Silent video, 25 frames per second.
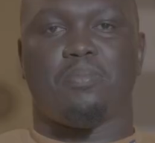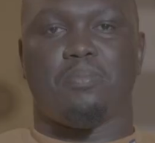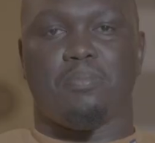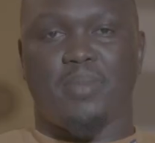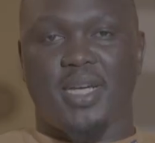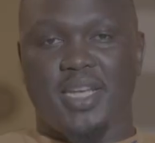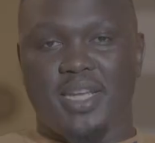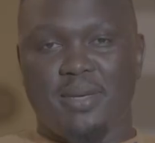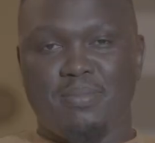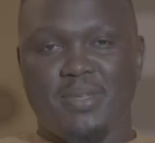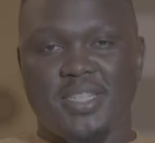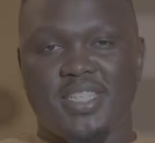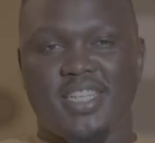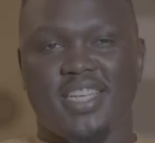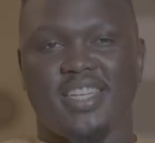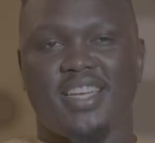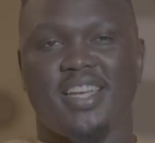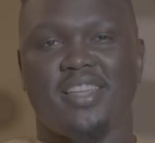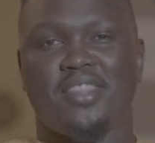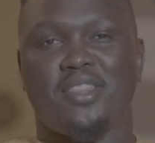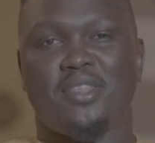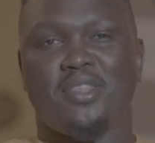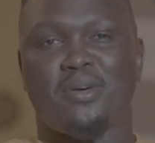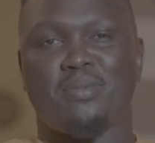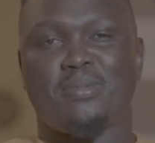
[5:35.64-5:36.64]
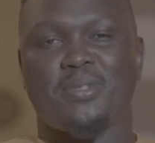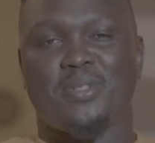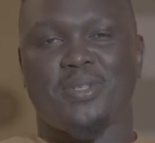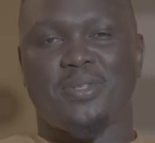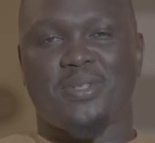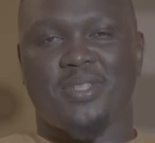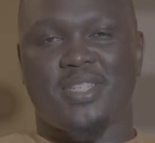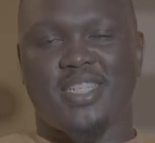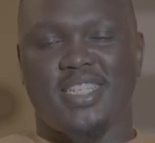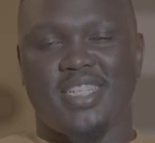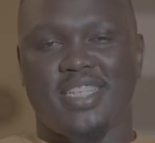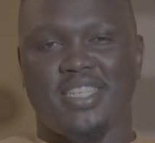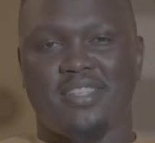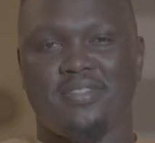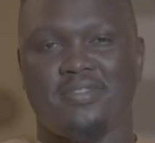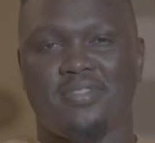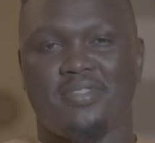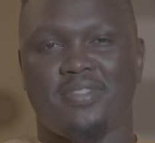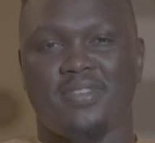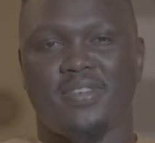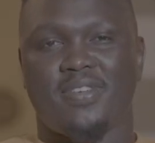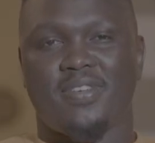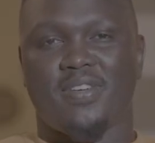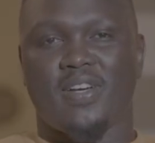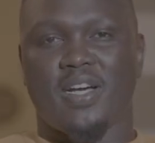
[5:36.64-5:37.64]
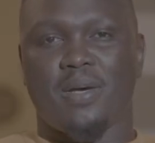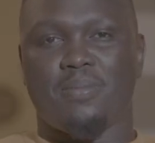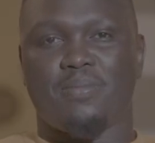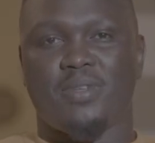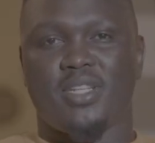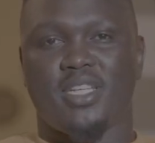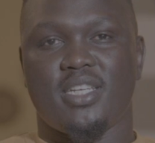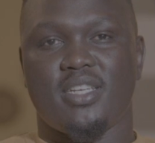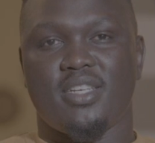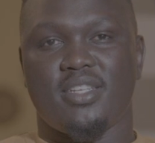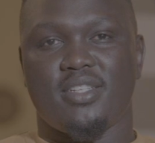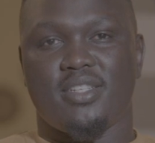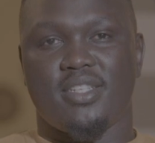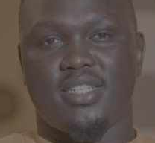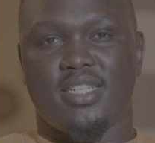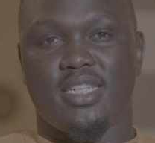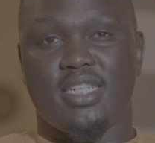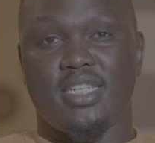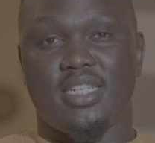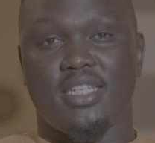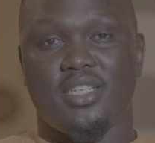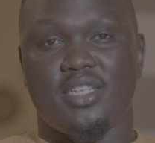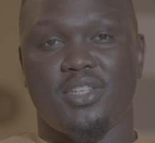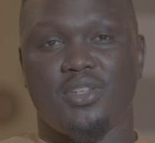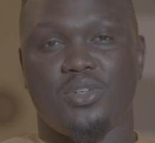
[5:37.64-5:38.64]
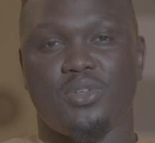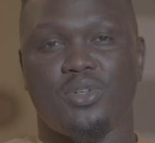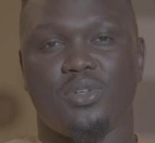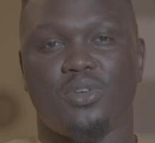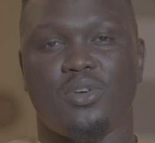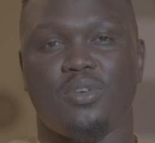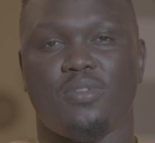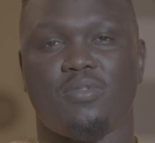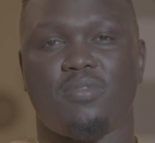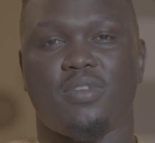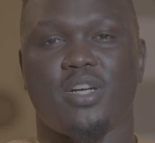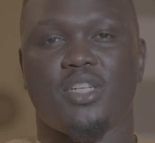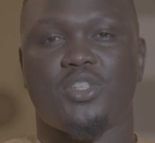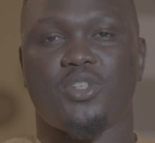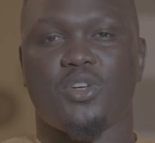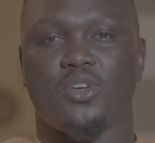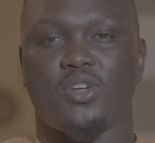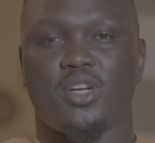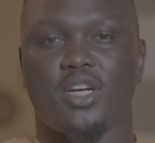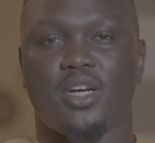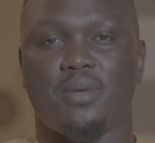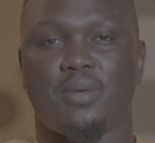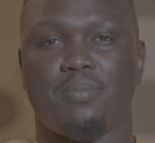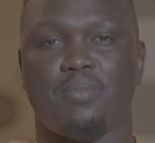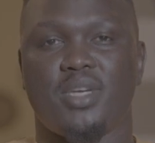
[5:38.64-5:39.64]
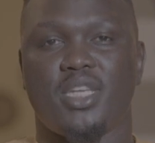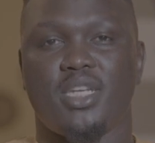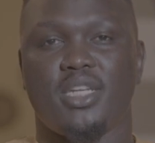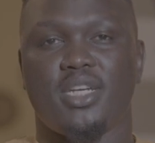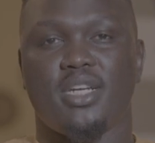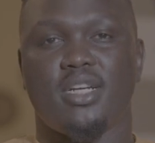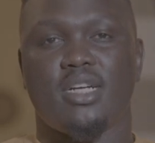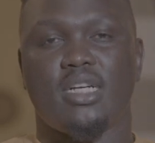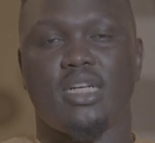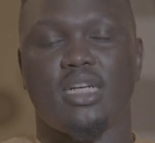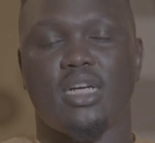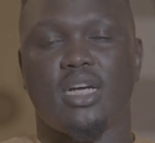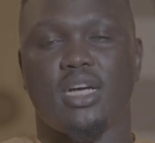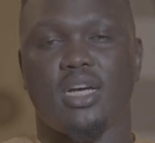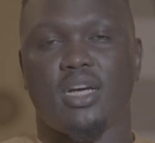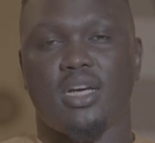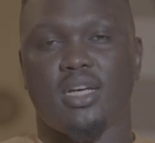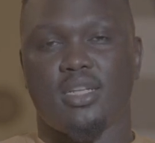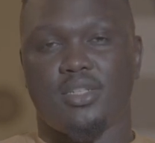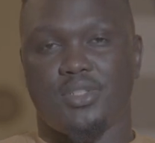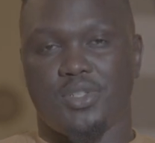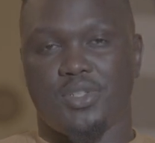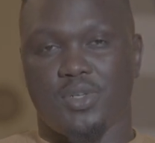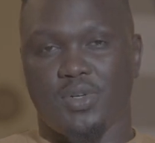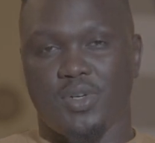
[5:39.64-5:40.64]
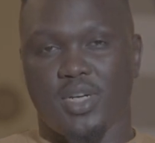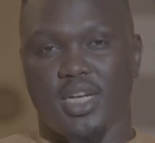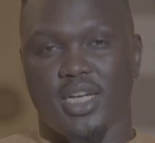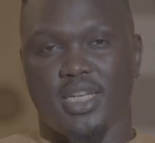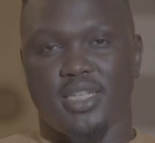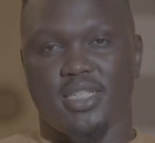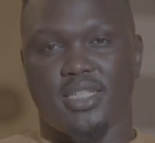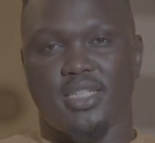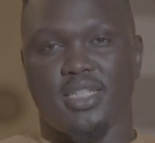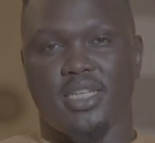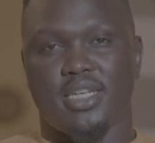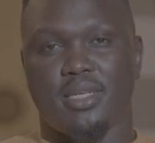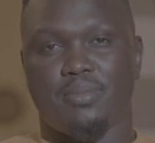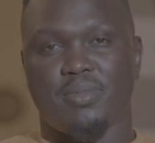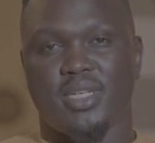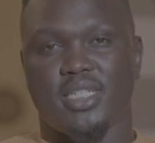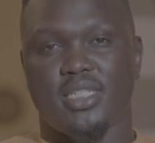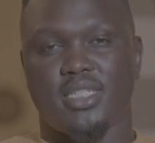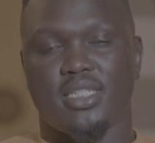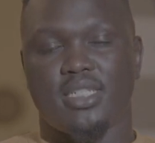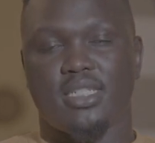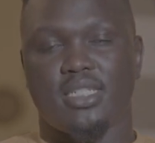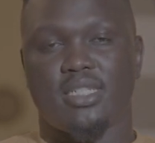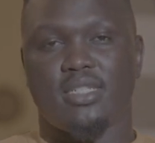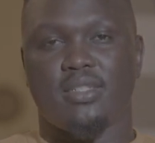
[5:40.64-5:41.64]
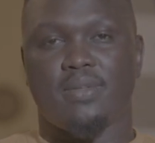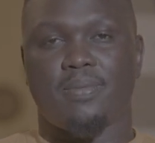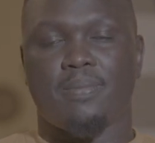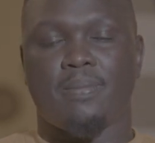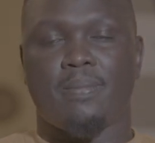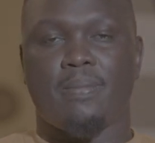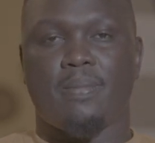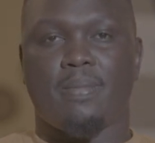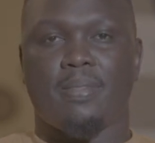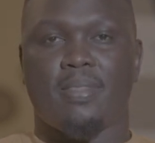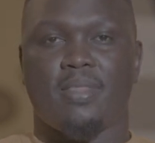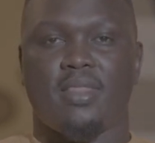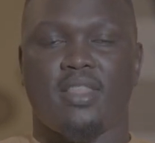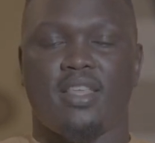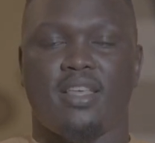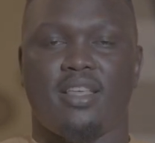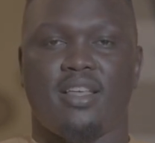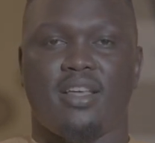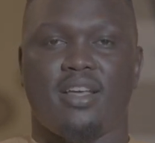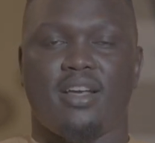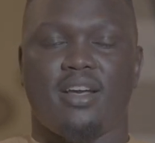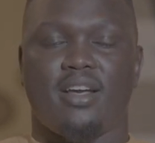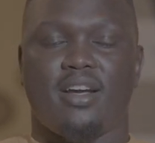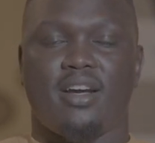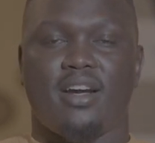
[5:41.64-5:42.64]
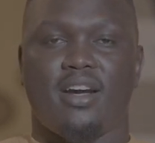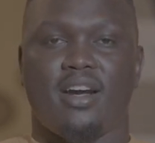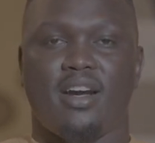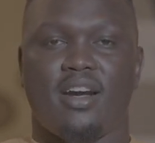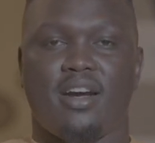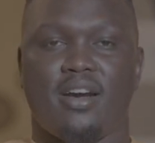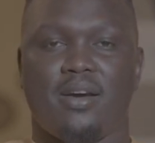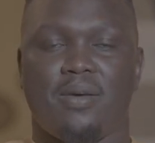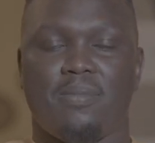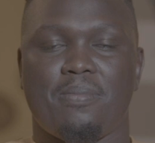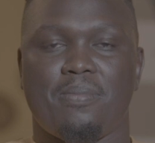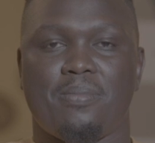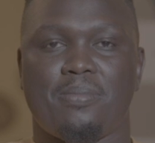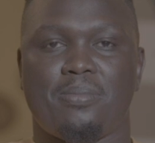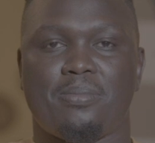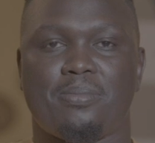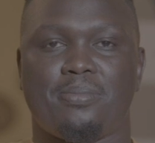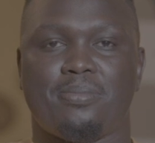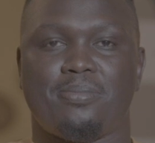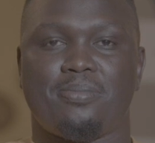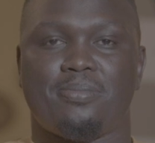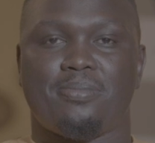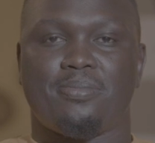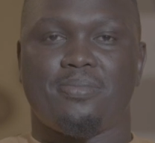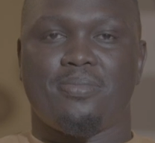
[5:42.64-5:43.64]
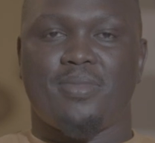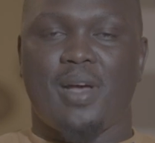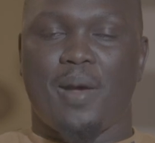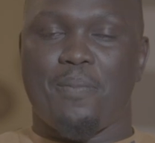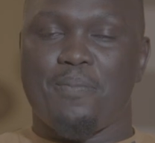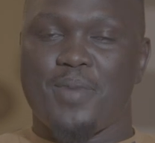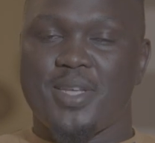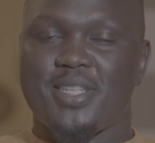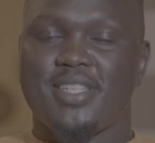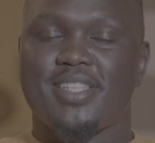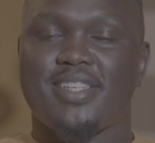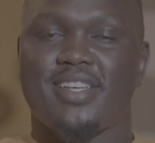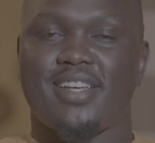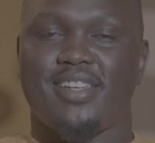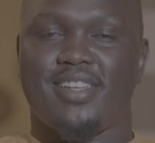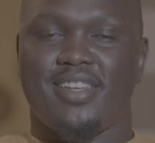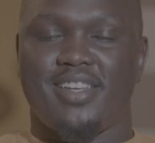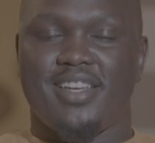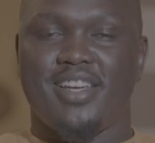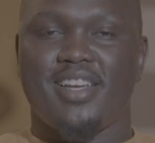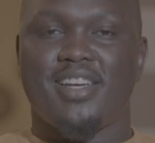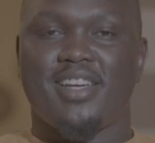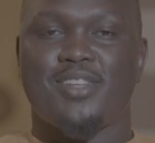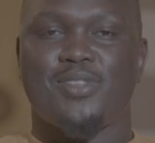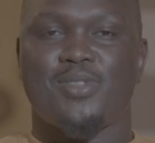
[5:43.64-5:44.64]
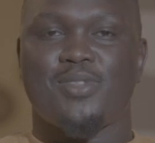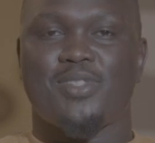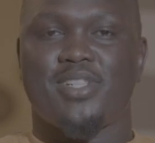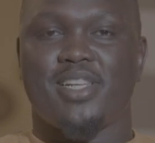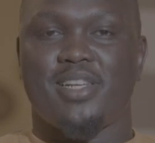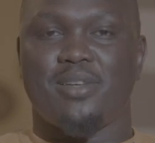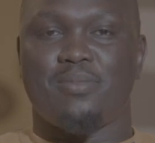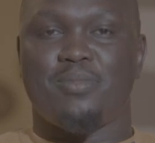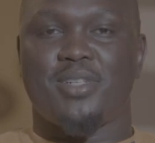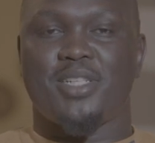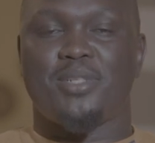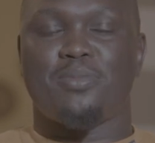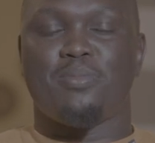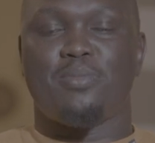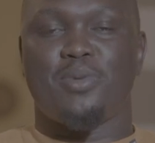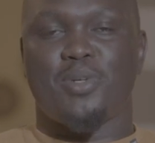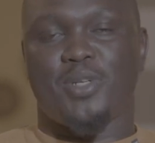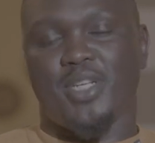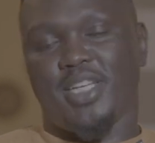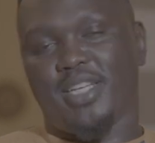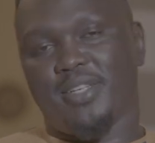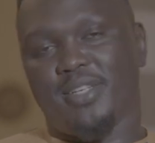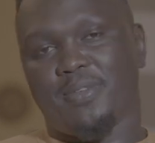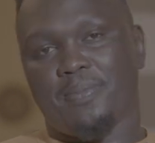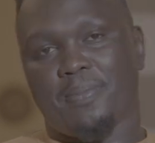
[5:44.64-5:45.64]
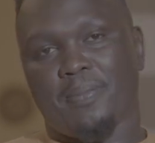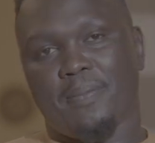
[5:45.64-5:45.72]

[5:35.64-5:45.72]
My name is Ajani Thompson Steve. I'm the CEO of Tonga Media, Tonga Entertainment. I'm basically here to celebrate Boni,